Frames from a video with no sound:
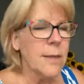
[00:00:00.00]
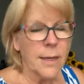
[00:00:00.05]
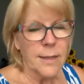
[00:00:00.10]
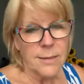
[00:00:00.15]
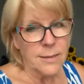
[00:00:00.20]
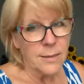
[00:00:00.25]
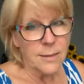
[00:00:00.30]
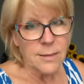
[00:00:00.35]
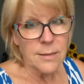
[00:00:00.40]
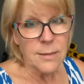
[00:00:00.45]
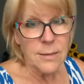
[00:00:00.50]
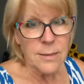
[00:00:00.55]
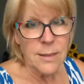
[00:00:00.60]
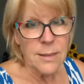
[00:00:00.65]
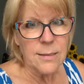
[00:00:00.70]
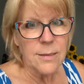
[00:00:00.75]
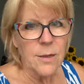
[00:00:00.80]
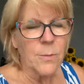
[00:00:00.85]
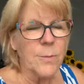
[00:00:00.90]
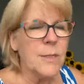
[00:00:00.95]
okay, because
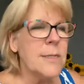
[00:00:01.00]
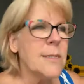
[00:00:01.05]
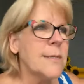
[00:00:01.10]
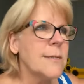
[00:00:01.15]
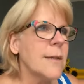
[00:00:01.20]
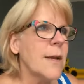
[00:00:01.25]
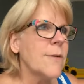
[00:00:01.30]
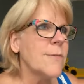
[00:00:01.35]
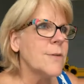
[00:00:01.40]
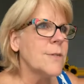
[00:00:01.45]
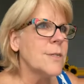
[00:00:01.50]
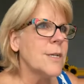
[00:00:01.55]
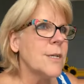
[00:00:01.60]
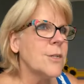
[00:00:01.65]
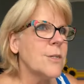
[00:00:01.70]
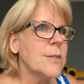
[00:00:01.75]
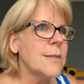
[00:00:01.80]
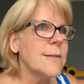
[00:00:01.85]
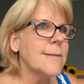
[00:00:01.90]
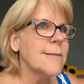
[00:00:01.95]
these are business
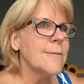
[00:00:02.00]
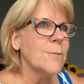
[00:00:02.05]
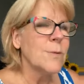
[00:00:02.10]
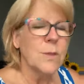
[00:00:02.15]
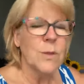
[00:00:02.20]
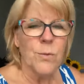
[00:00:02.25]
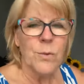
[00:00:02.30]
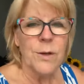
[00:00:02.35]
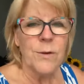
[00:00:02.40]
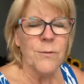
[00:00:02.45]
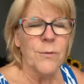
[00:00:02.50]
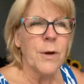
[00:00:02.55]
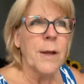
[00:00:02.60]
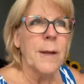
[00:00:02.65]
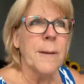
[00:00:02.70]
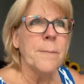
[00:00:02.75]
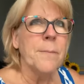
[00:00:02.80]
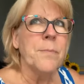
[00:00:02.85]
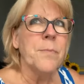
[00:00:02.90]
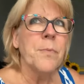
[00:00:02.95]
conversations with the
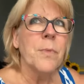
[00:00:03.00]
reframe.